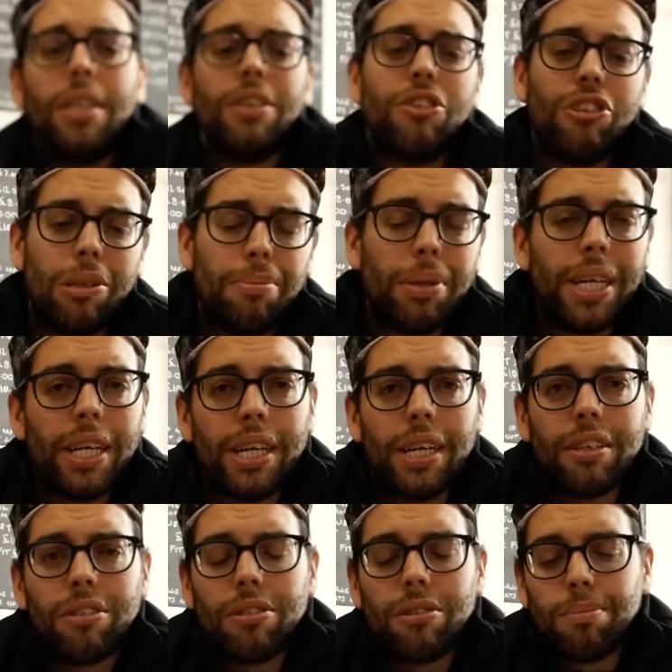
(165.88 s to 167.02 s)

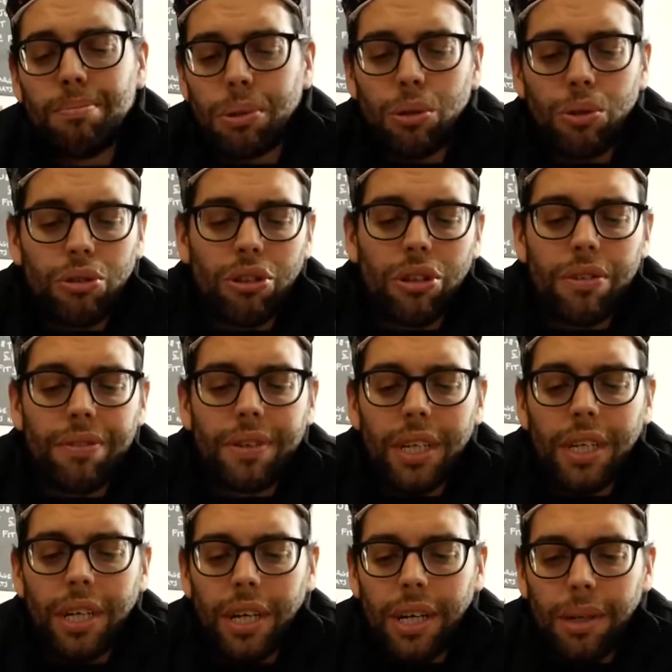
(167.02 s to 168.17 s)
GPS,
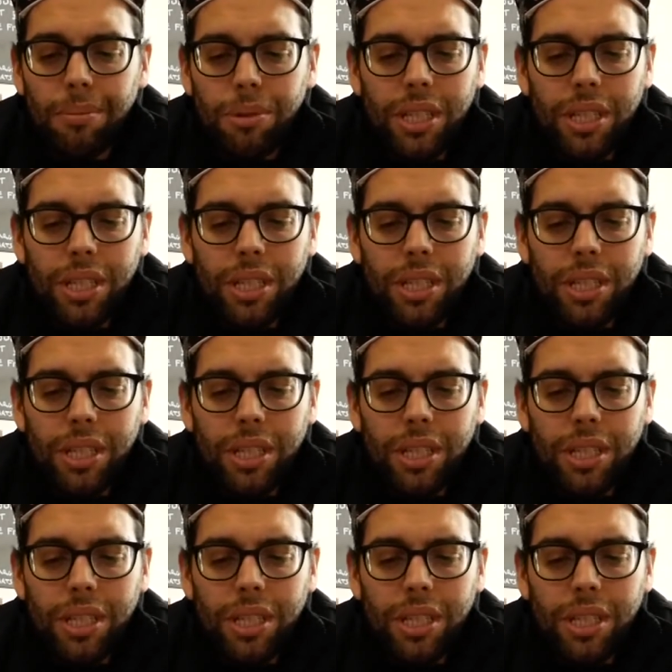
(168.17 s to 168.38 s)
Bluetooth.